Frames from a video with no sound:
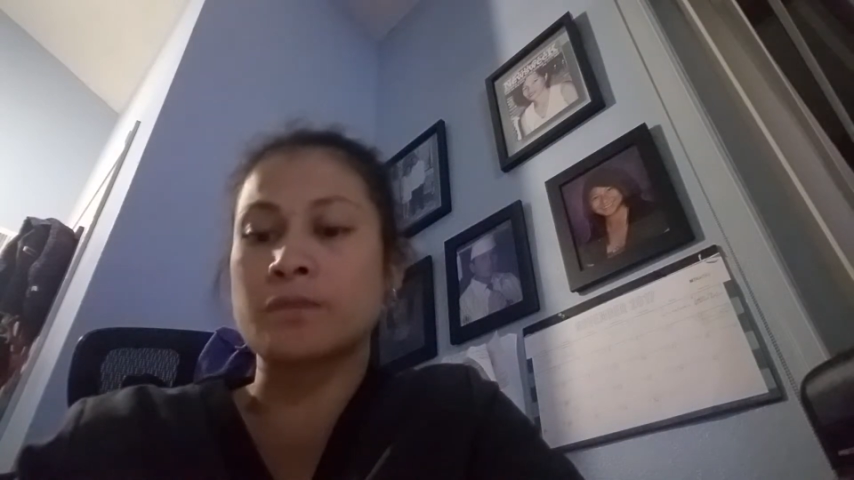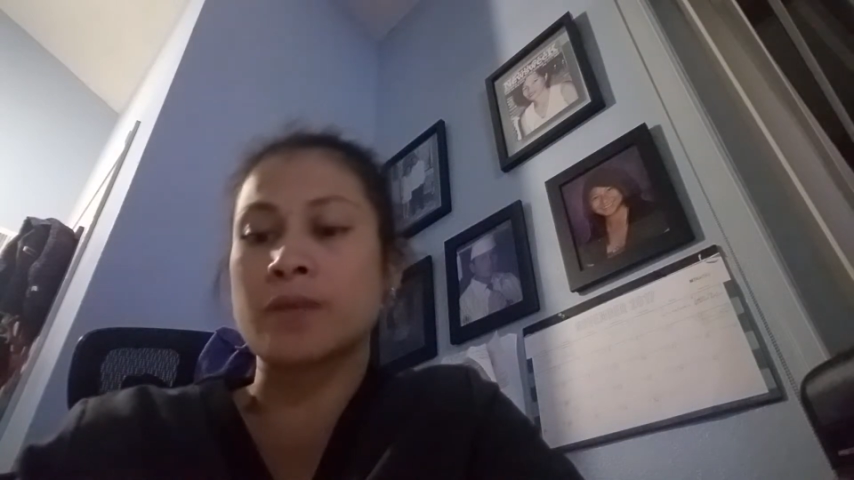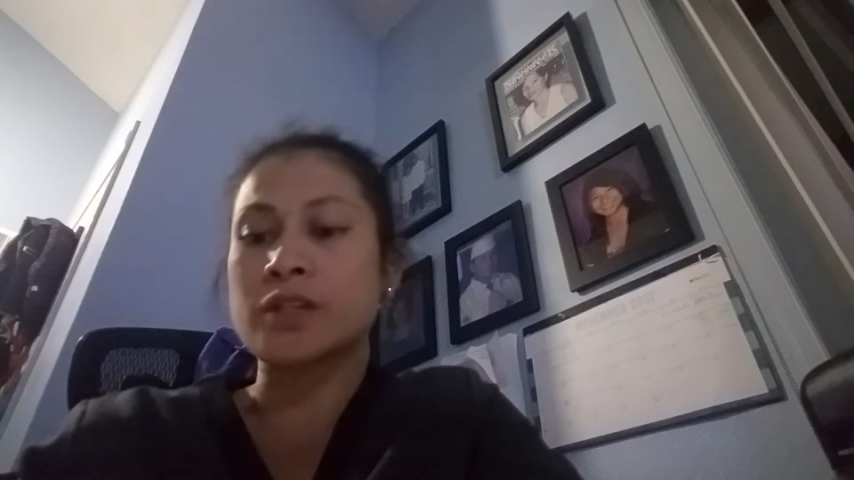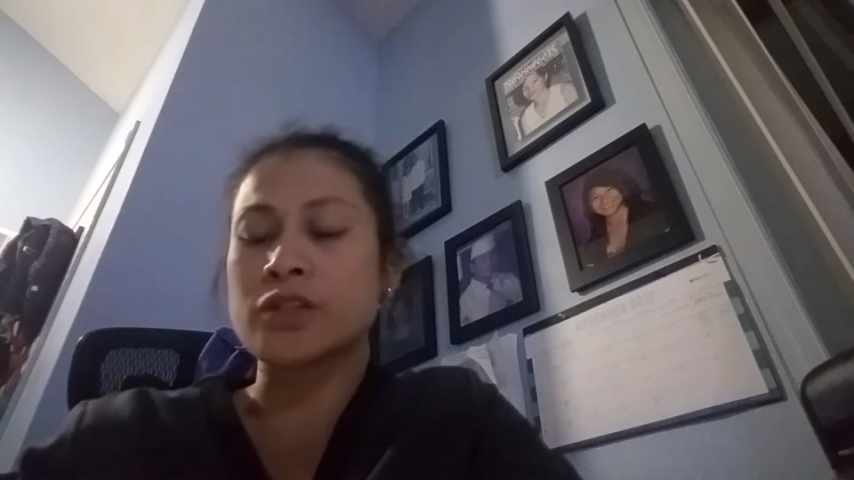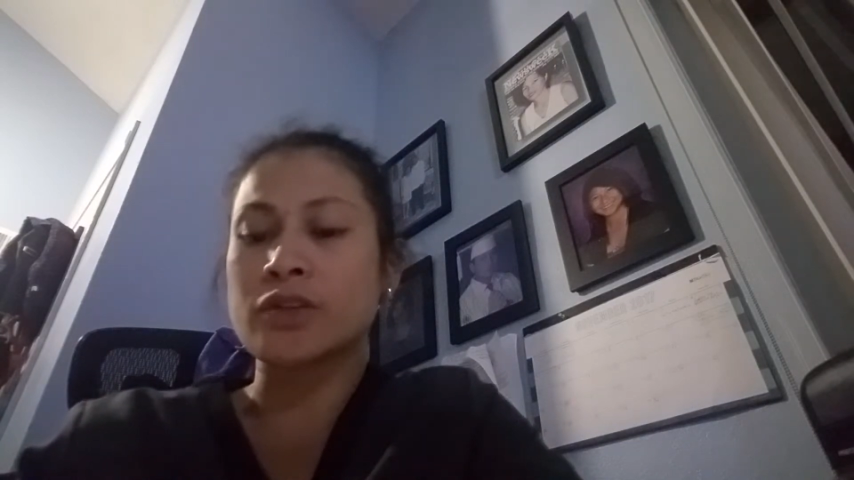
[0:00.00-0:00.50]

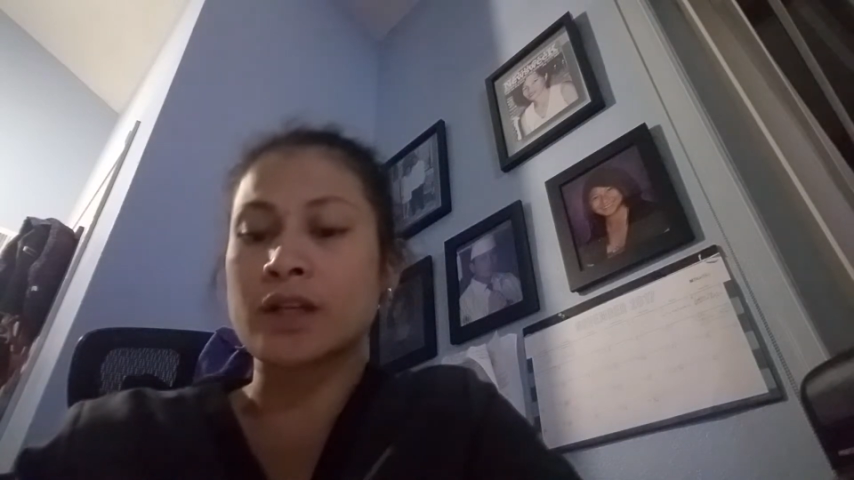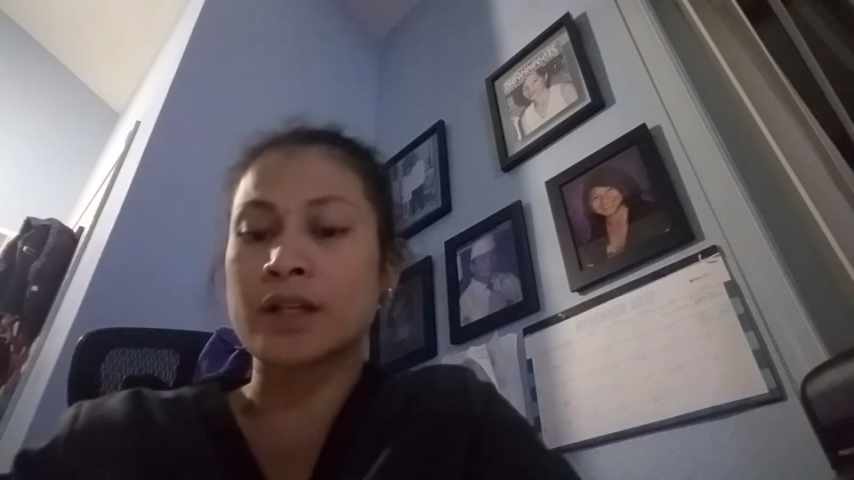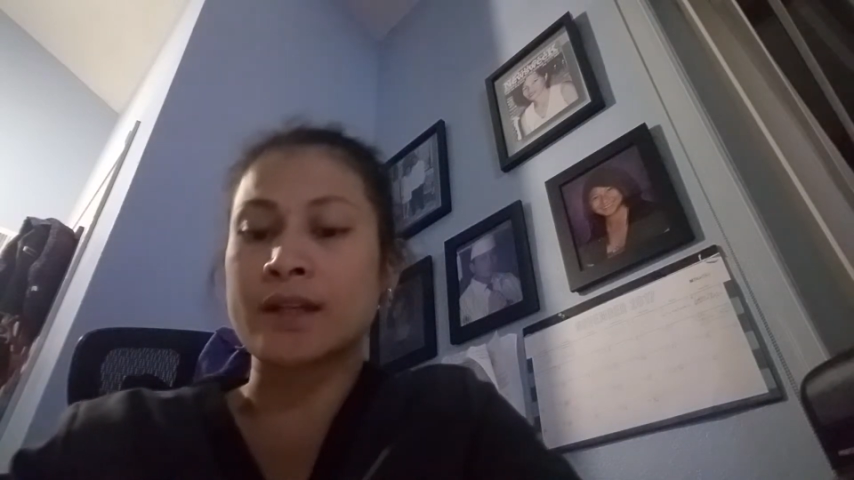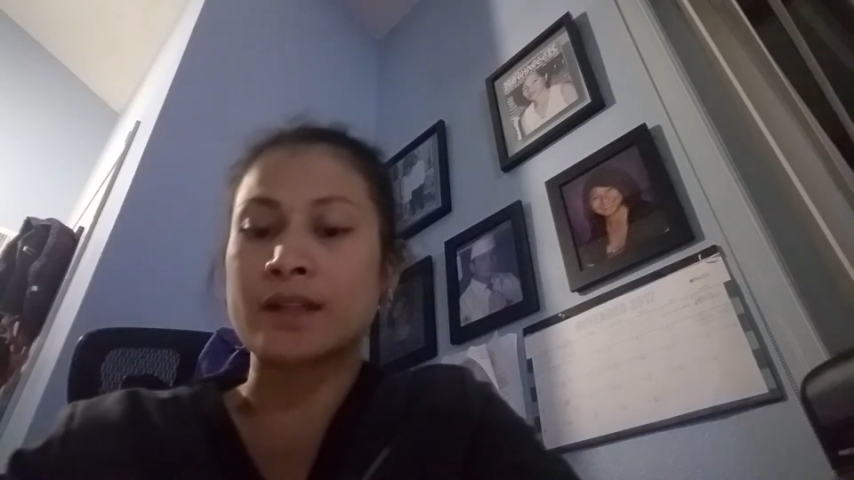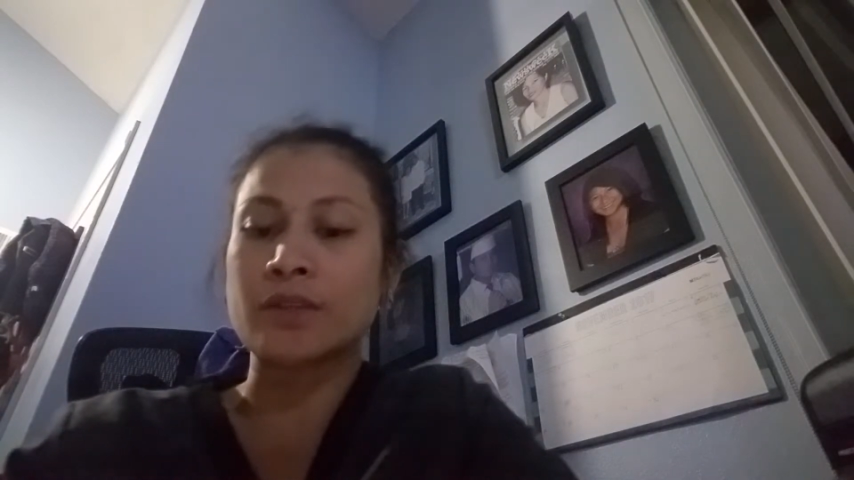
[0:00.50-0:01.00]
measure and
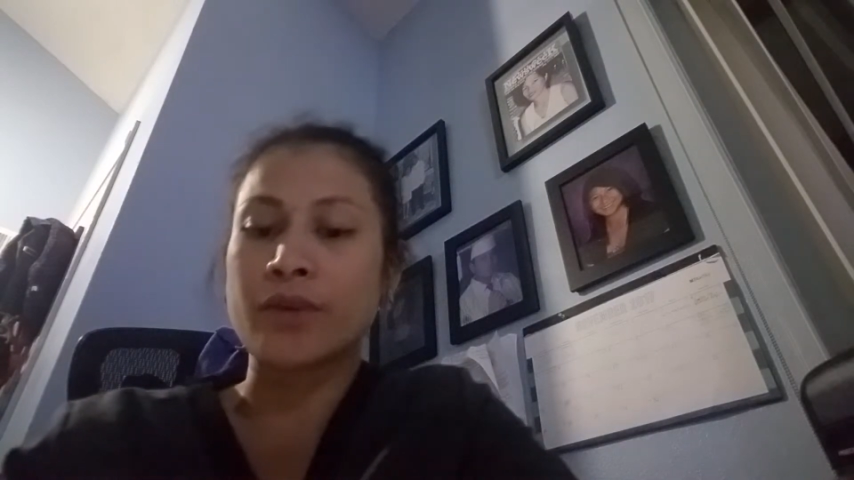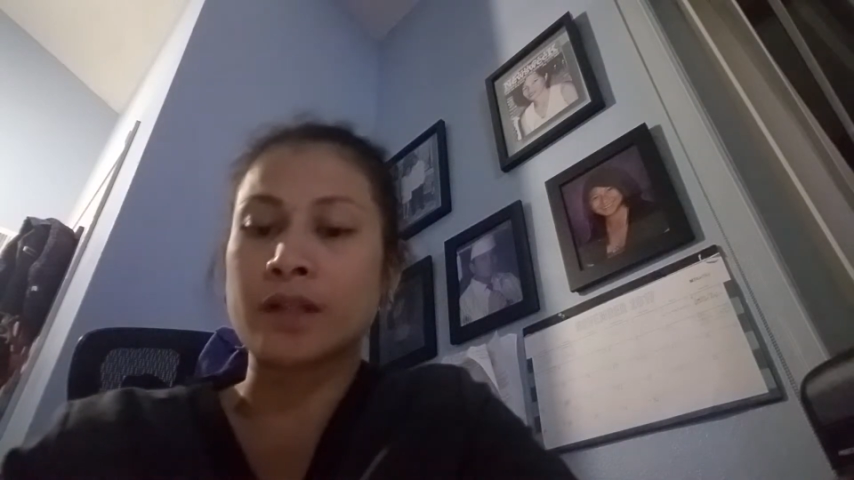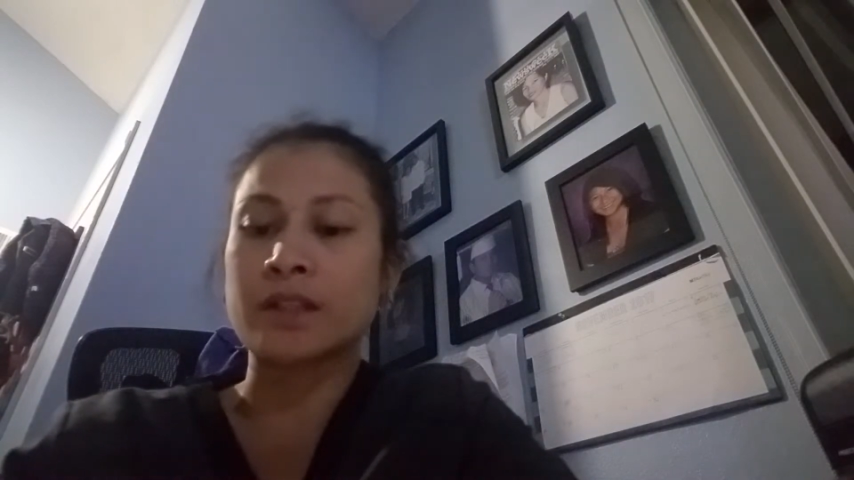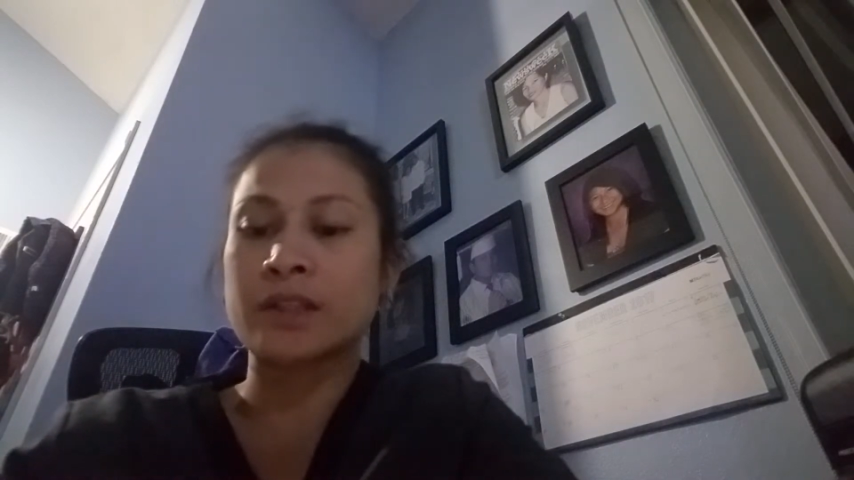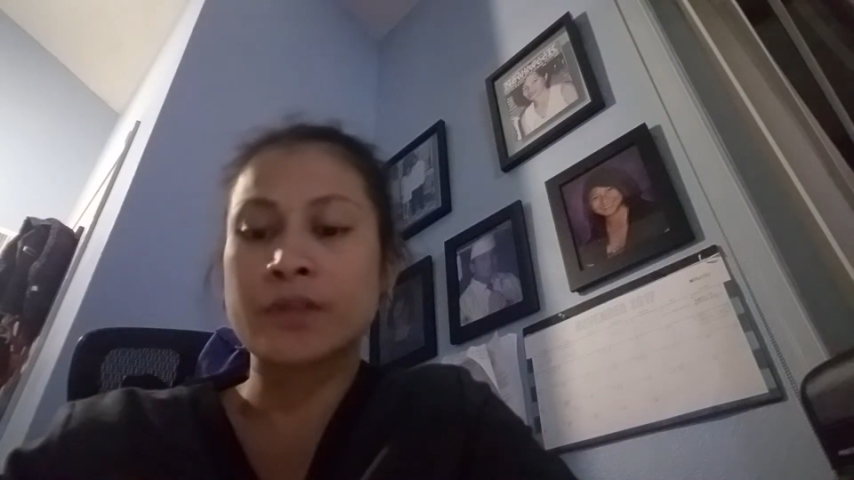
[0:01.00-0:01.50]
identify
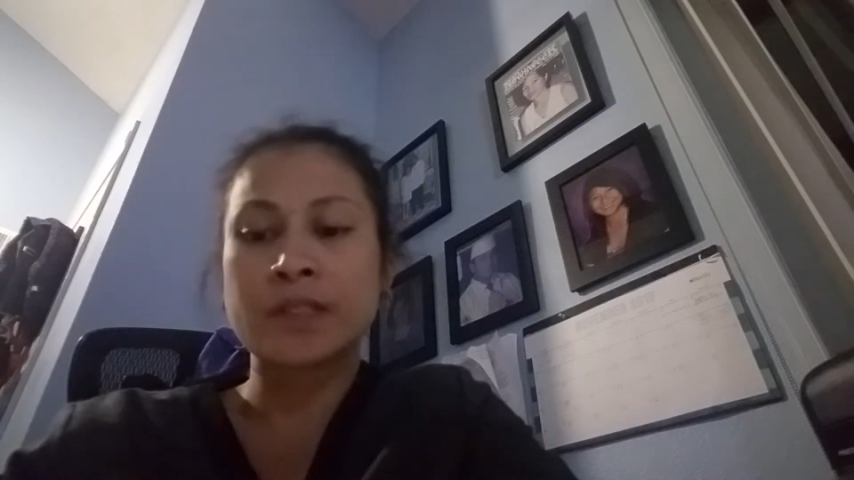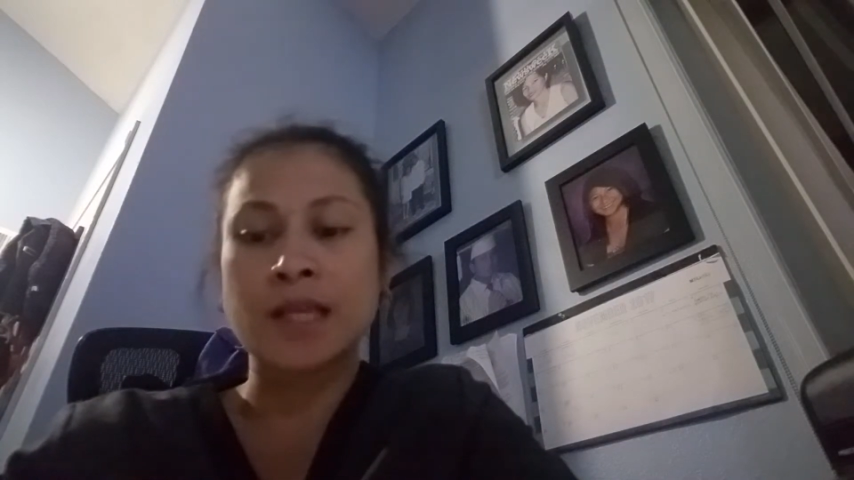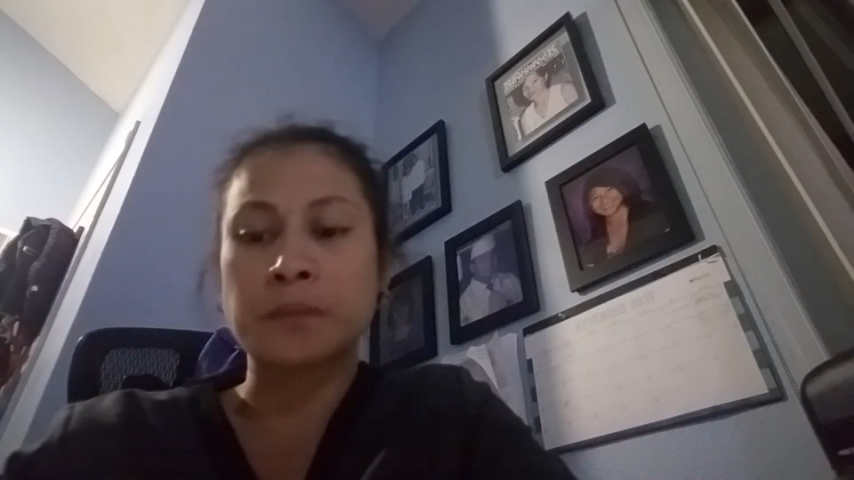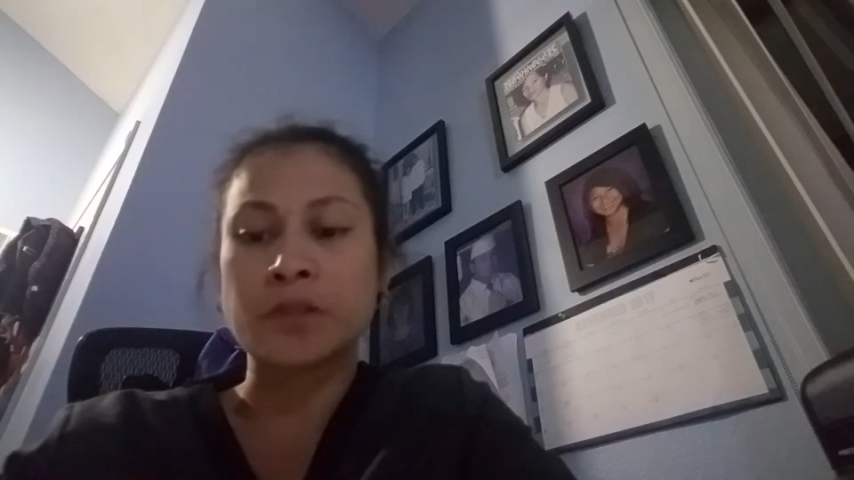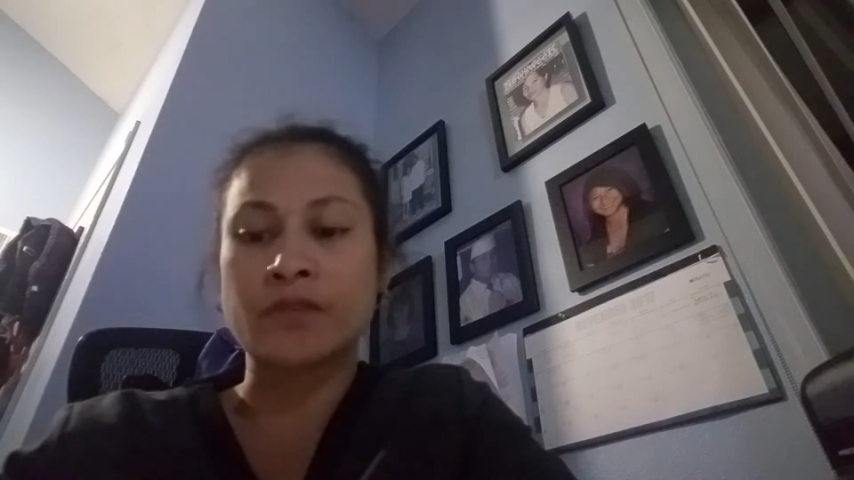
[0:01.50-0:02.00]
the different
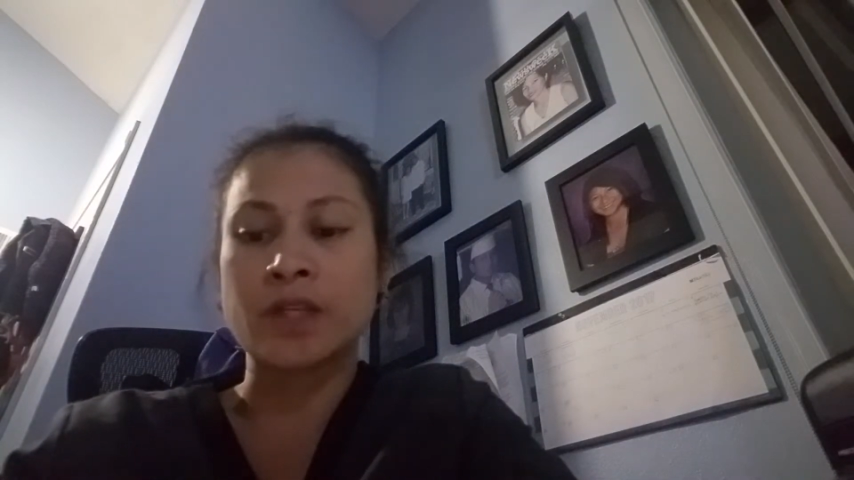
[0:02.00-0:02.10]
types of